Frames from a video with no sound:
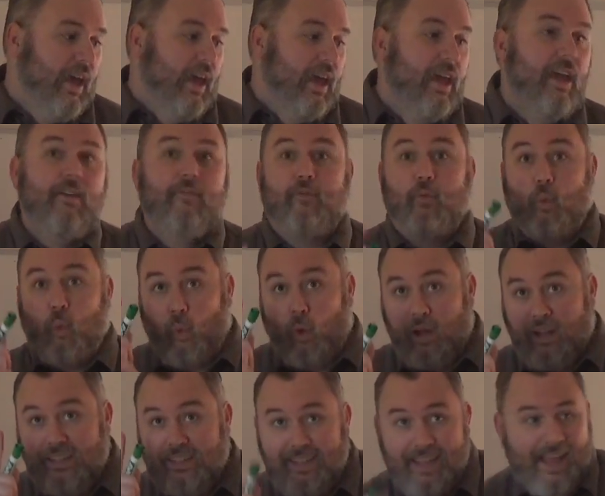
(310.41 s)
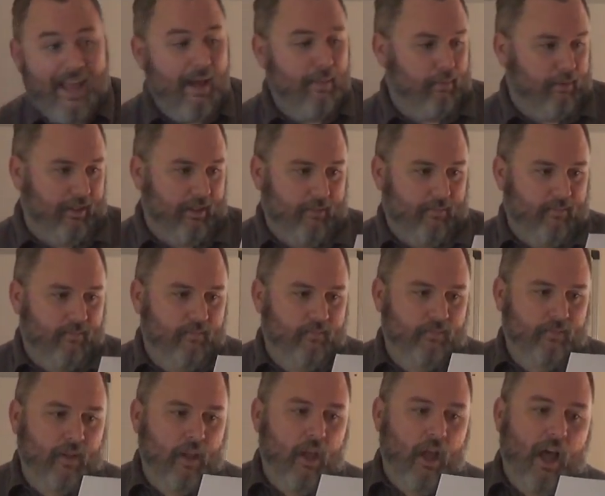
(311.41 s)
If one tablet
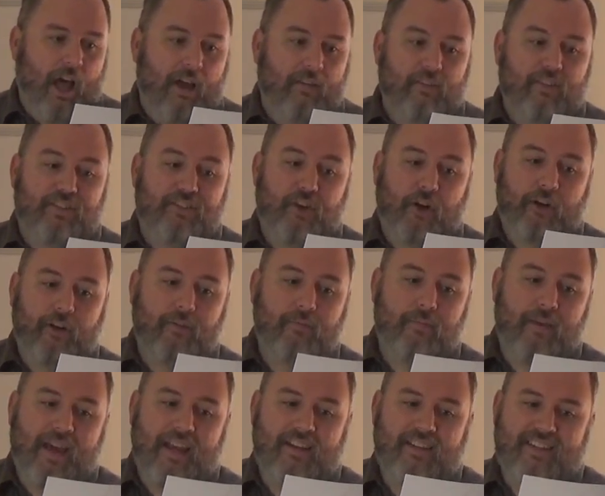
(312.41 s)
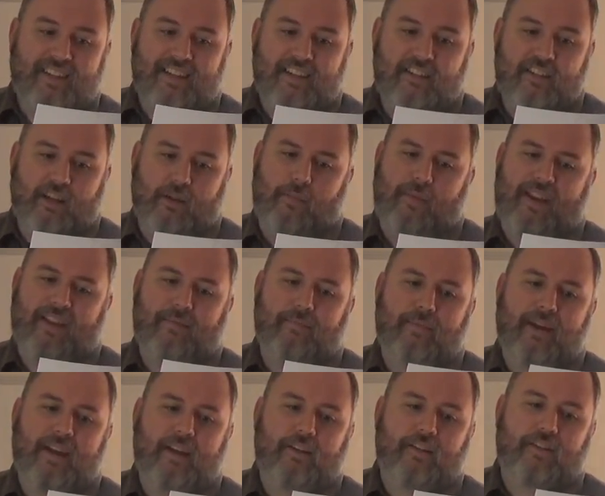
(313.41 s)
of a certain medicine is to be
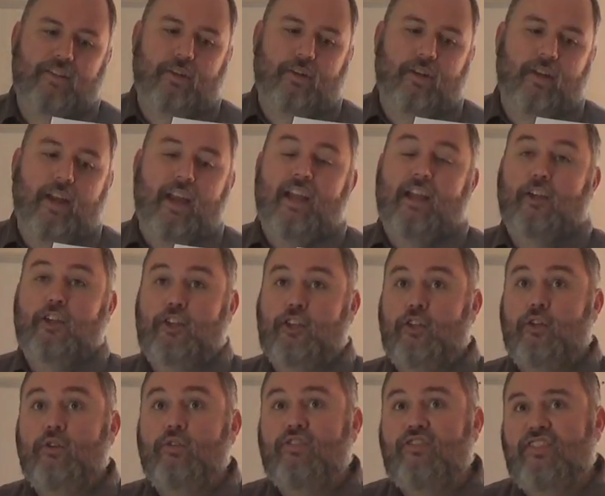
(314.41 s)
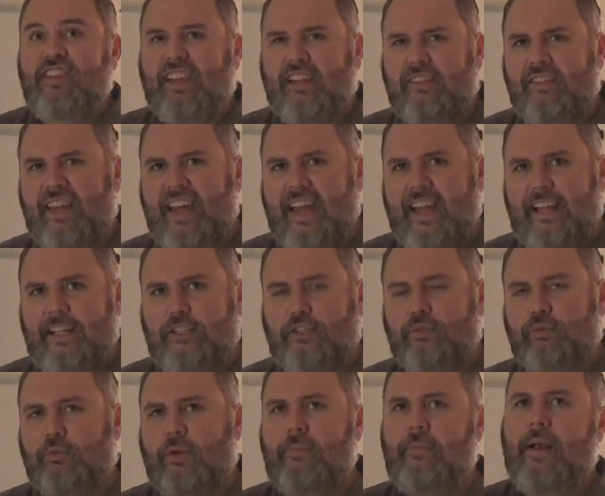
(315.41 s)
administered,
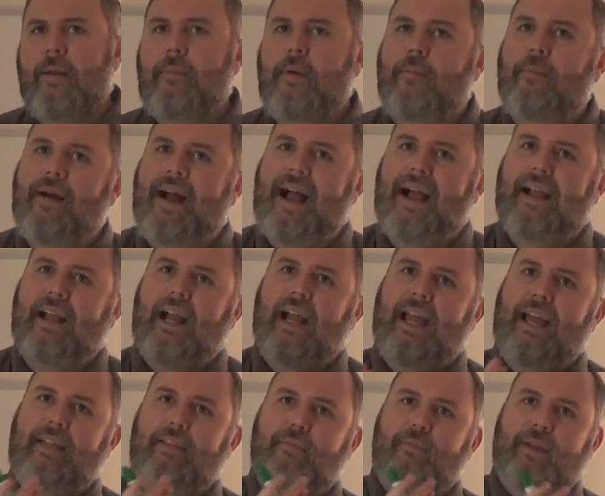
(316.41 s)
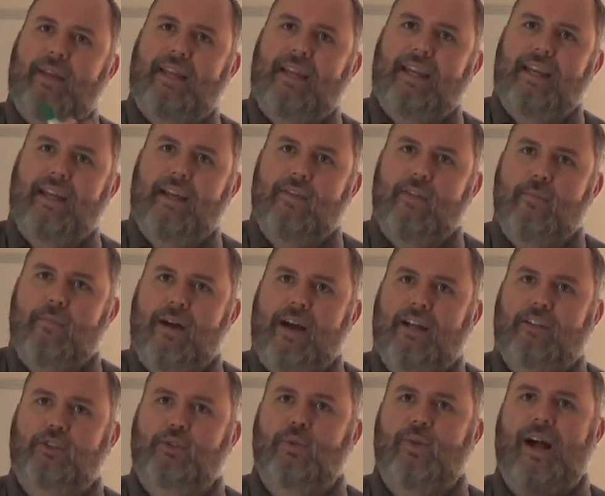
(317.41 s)
Q6H. Remember back at the beginning of the
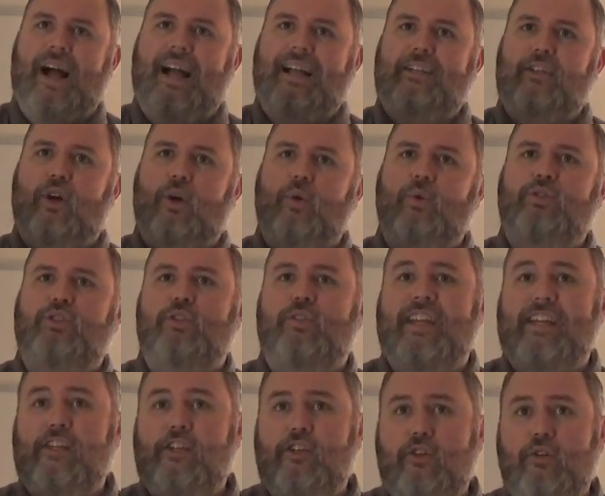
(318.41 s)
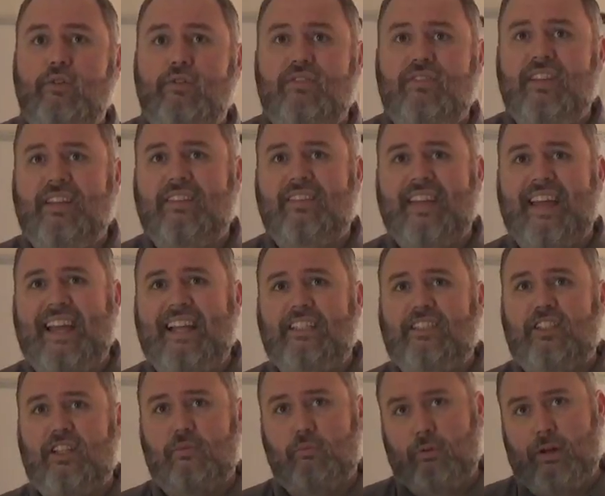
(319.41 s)
module, I told you that
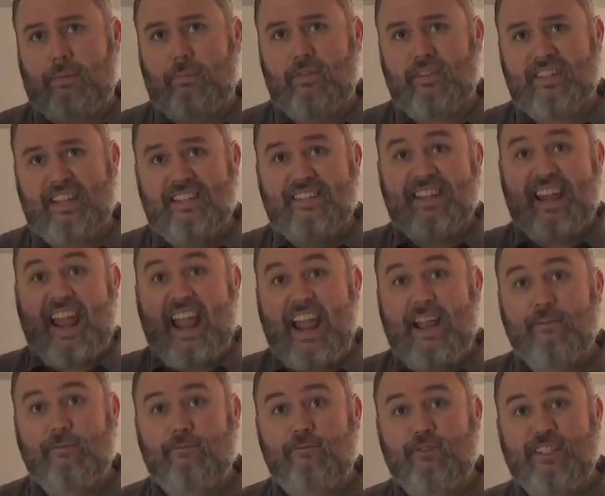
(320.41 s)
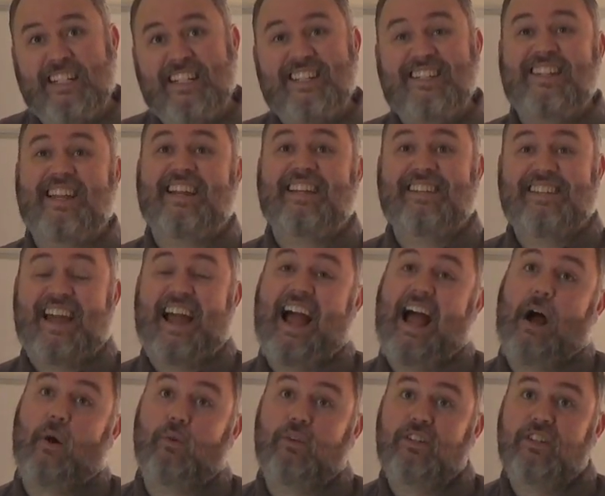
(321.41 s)
Q6H represents every 6
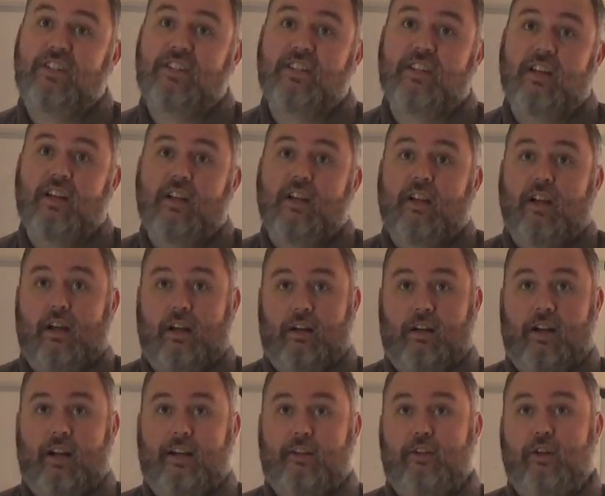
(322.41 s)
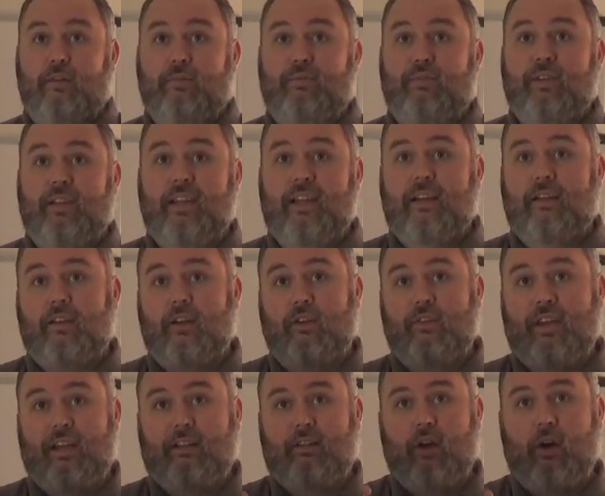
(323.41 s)
hours. All right, don't forget,
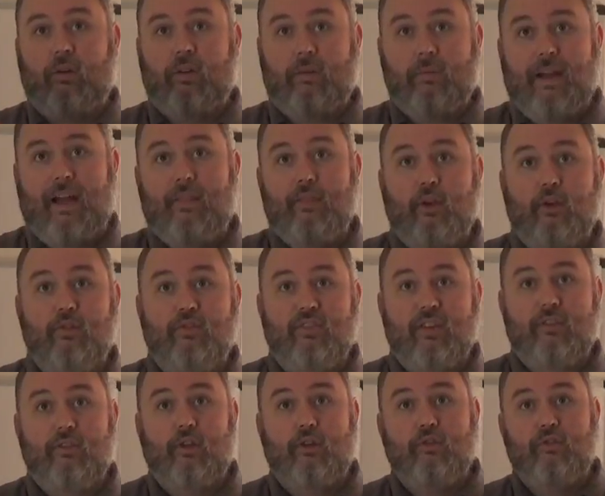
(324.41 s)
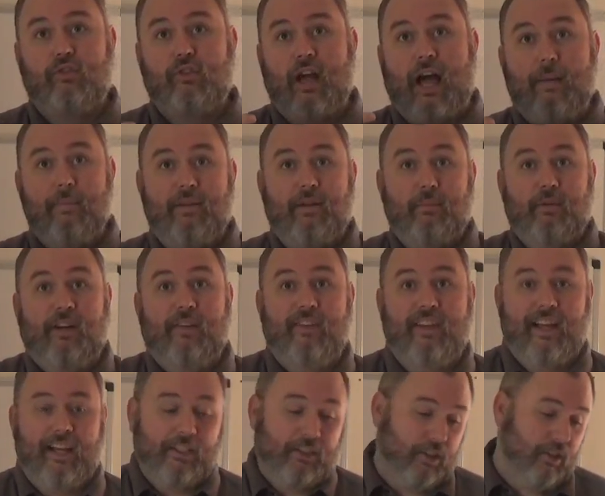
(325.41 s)
because I talked about those in those common
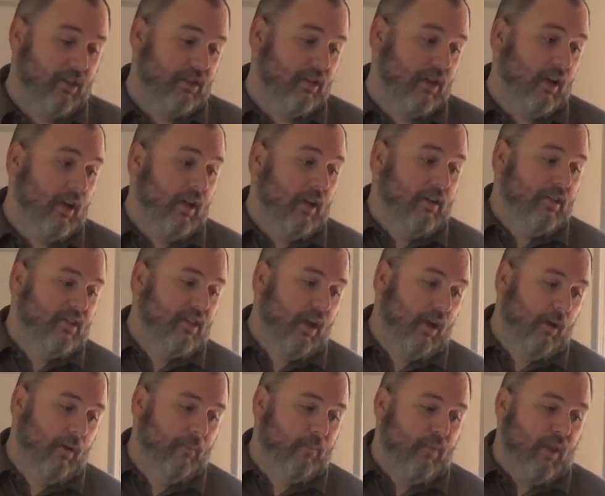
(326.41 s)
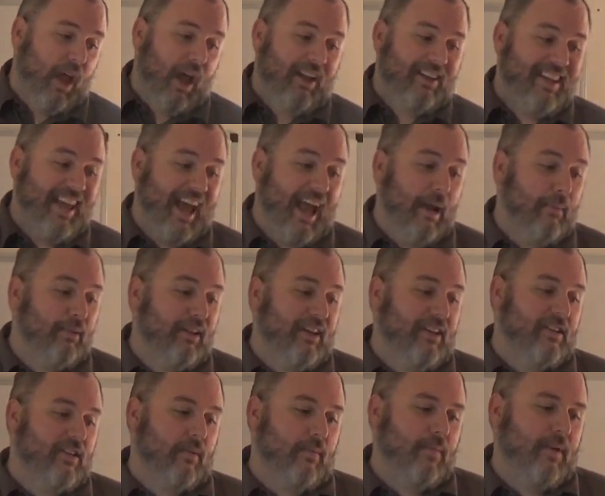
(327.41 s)
abbreviations. So, a tablet
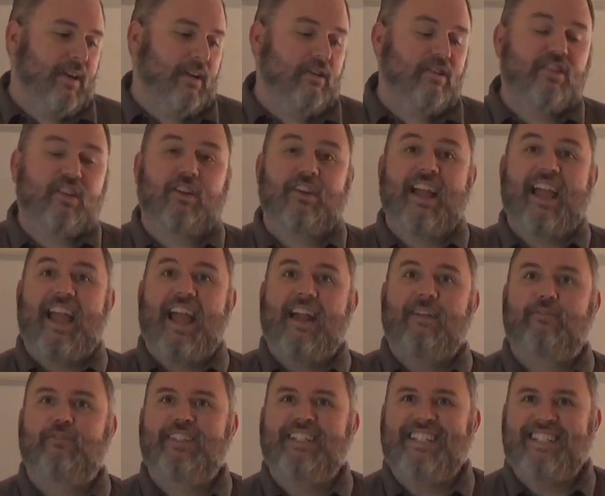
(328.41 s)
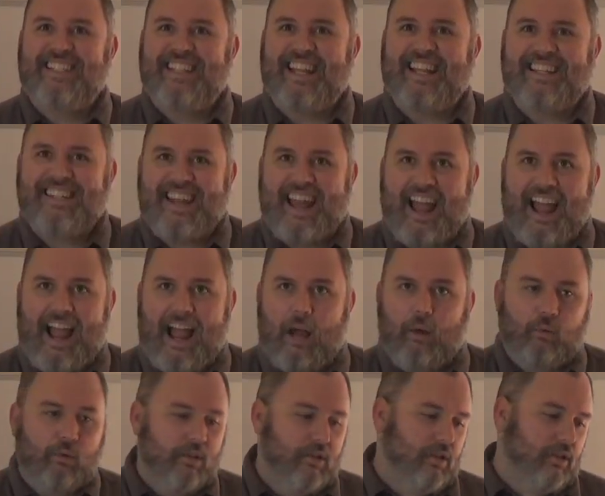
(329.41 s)
is administered every 6
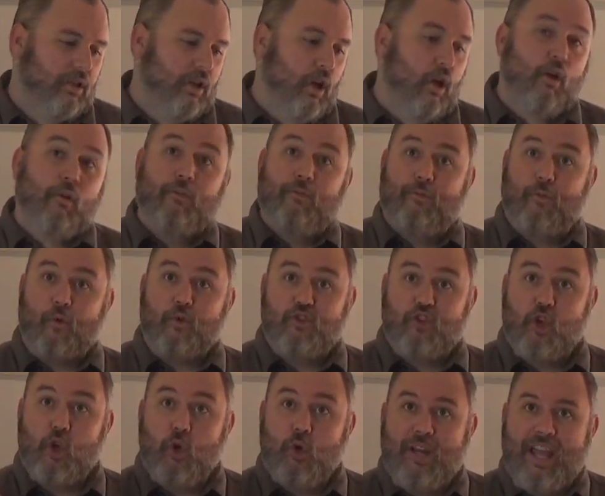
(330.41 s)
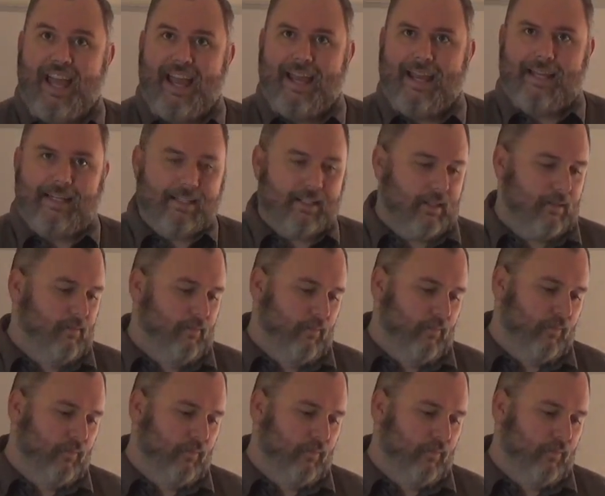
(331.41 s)
hours for 2 days.